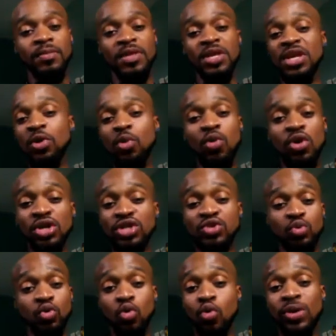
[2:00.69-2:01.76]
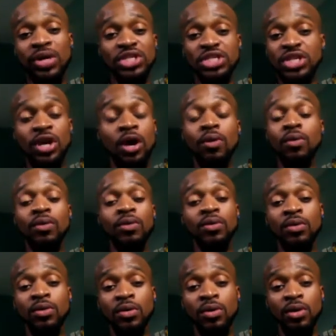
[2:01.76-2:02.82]
to get where it's going to go.
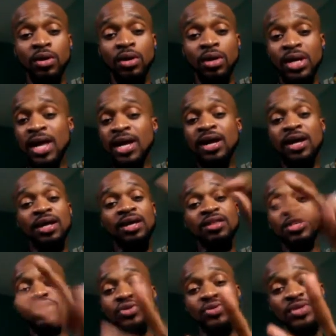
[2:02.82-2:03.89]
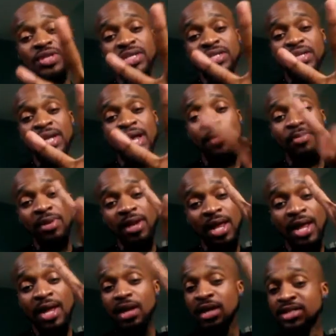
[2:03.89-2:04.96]
Now, either two things can happen.
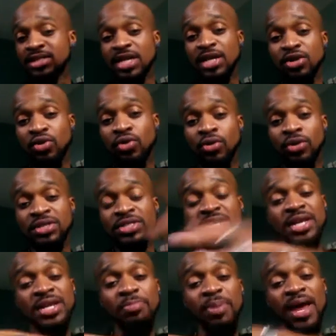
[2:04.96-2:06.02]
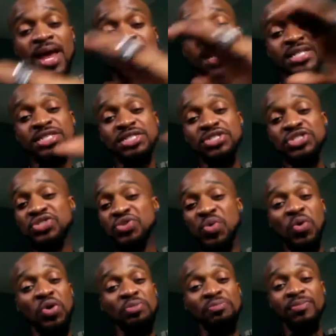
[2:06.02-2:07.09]
A, it can stay the course and pass the
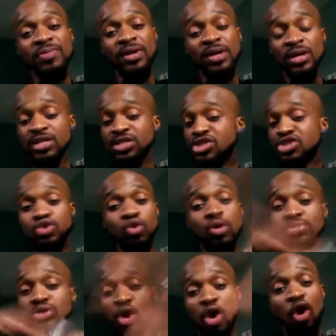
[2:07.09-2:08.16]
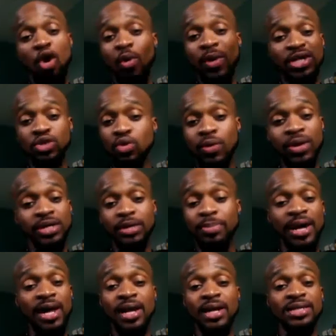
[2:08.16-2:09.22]
storm, because the storm's always going to
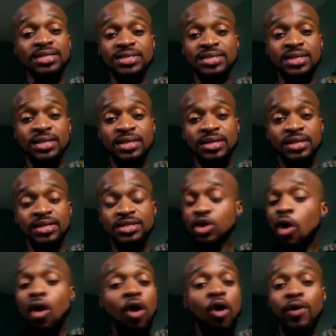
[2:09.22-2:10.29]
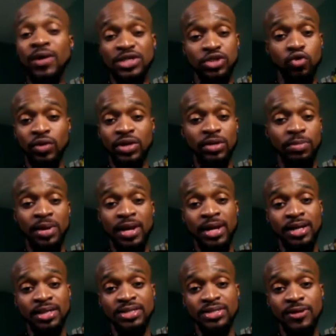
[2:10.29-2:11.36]
pass. It's always going to
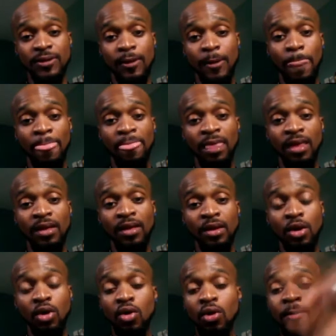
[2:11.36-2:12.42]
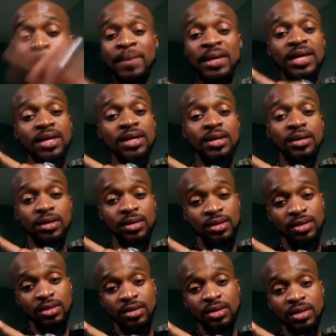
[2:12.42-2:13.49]
pass. Or B,
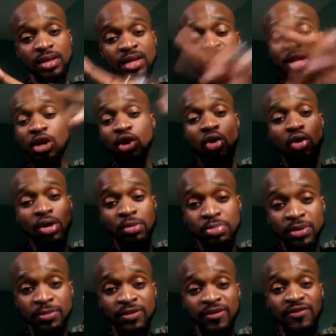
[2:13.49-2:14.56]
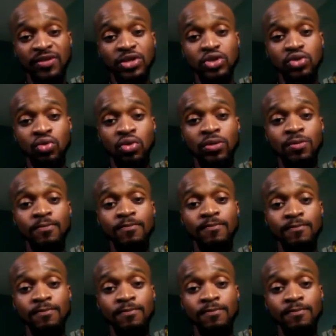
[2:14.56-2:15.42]
it can get caught up in a motherfucking storm